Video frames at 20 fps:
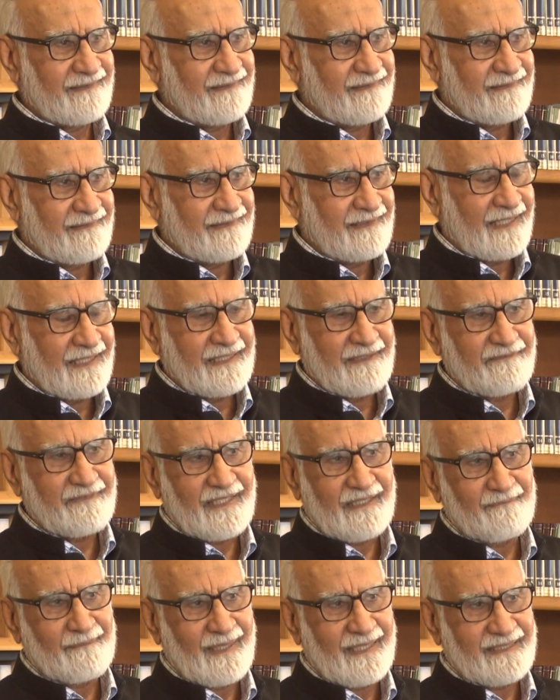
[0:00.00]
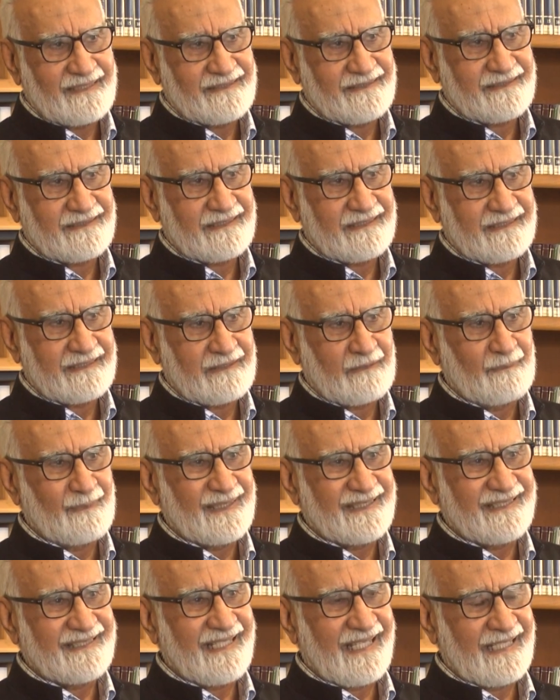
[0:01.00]
none of them has
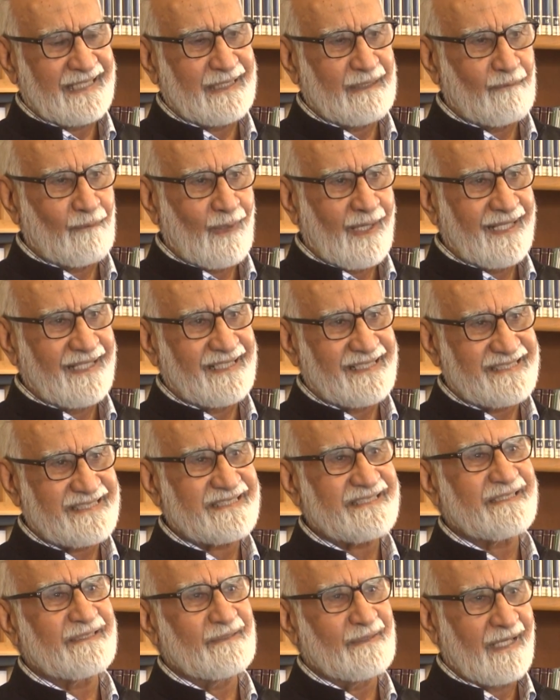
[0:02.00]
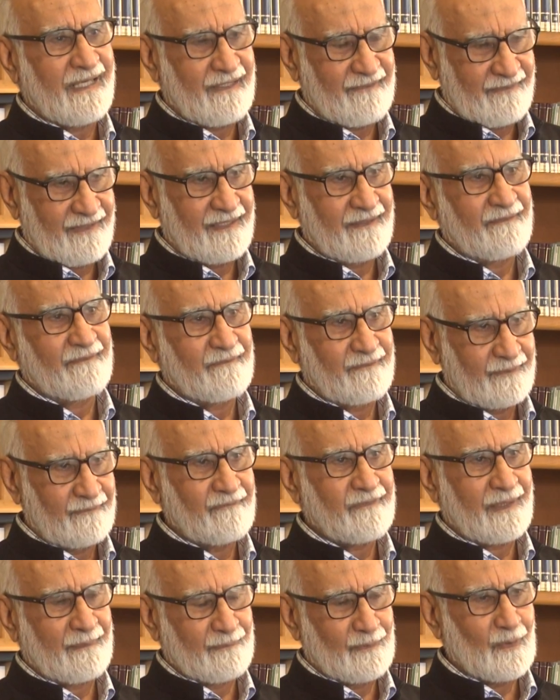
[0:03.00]
committed any violence
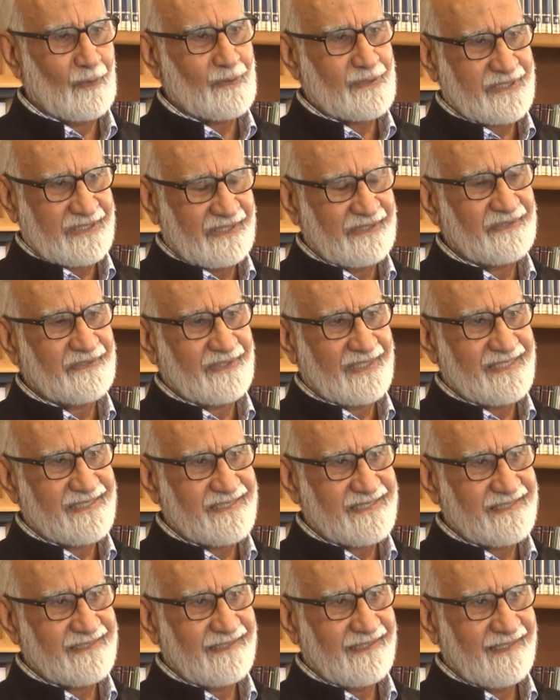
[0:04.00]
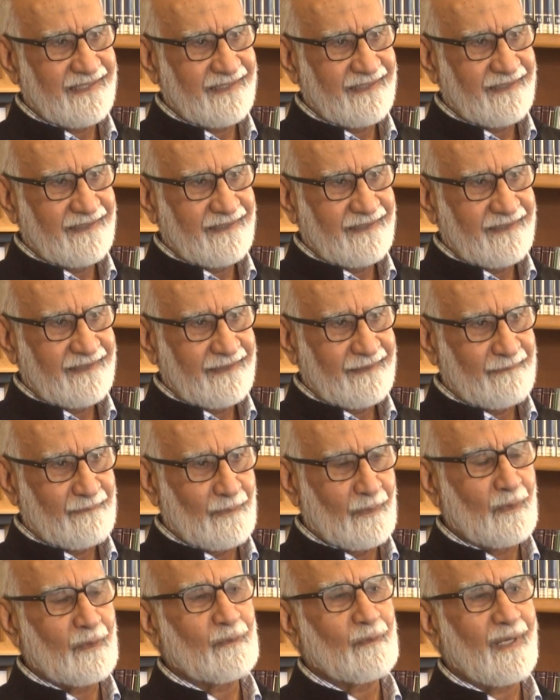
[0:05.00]
from those countries.
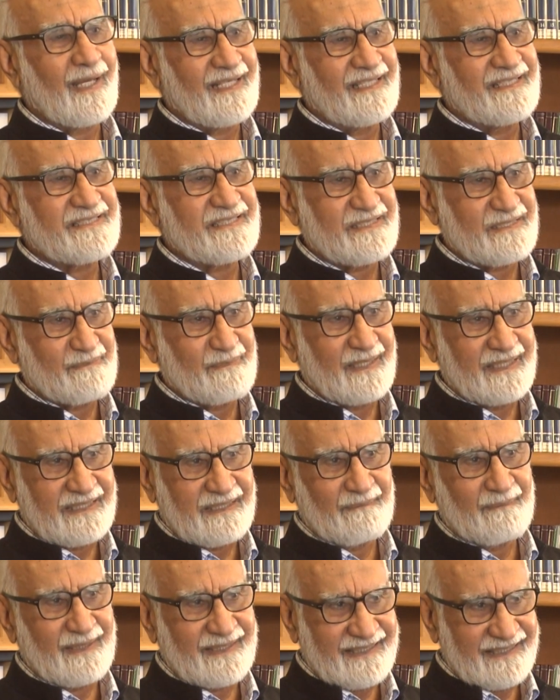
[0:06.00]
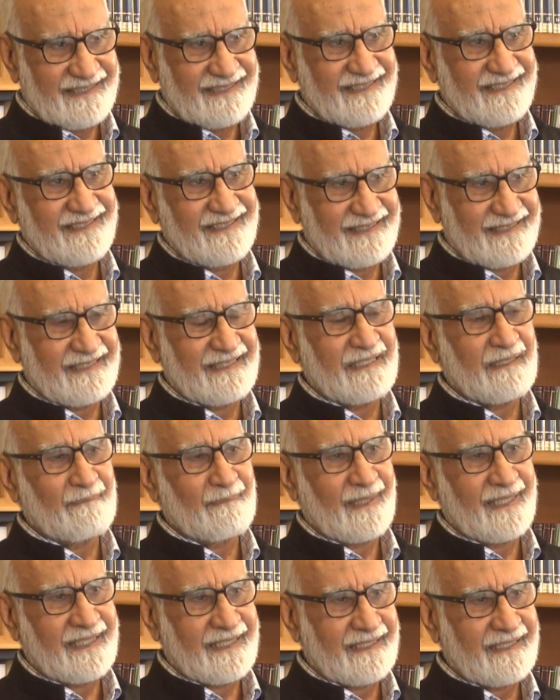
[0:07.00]
More violence is being committed here in
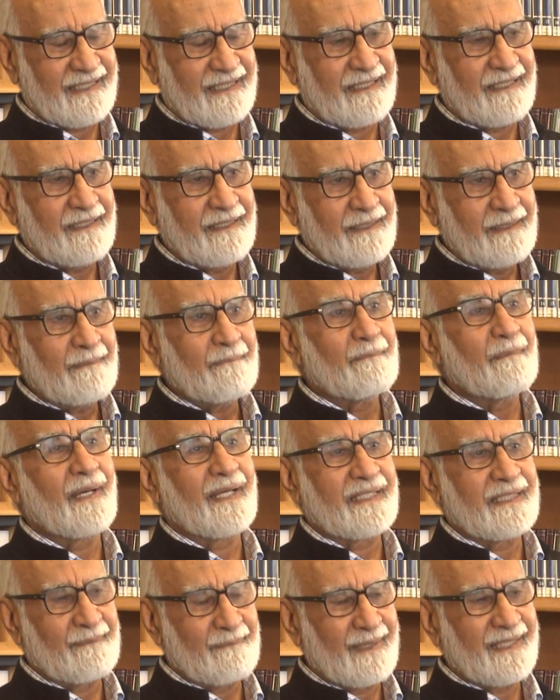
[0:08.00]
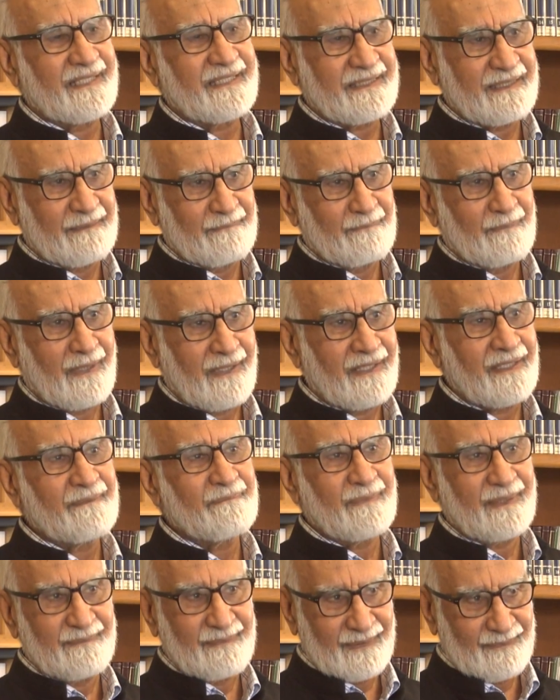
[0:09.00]
America by American-born,
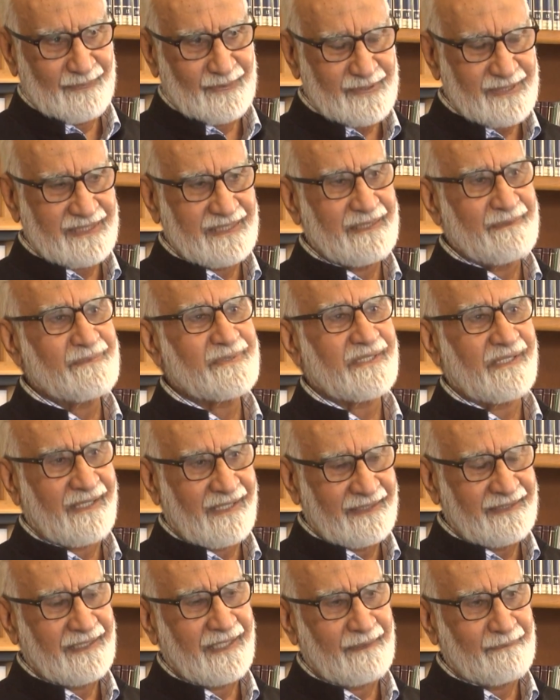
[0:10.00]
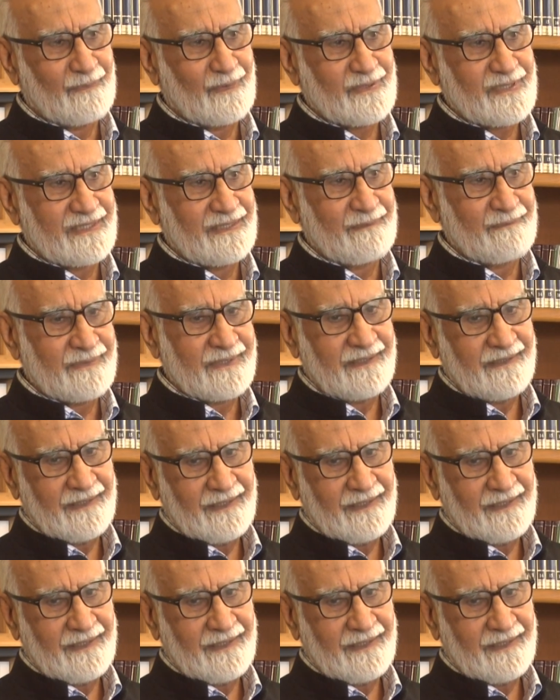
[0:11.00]
maybe Muslims or non-Muslims,